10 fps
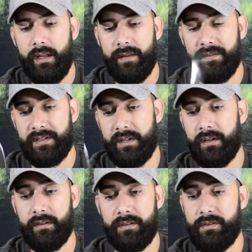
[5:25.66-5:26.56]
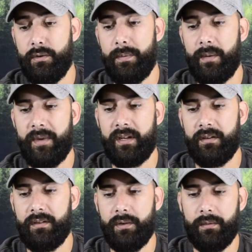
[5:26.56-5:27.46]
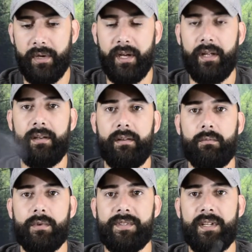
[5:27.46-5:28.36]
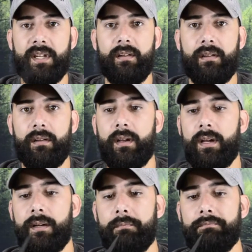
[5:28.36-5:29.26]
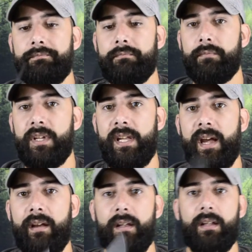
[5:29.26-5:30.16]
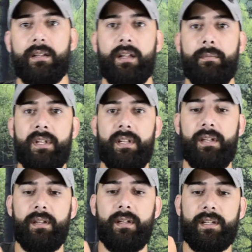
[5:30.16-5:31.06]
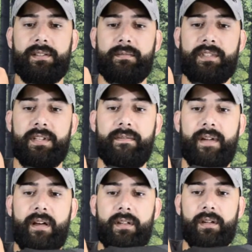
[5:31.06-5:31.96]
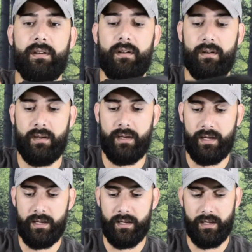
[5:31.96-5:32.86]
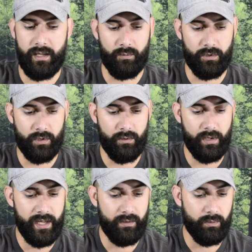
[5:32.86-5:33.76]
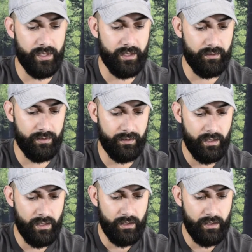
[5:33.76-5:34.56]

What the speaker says: If it's going to look stupid, I'm not going to do it, but we'll see. But yeah, let me get some stuff out here, and we'll go ahead with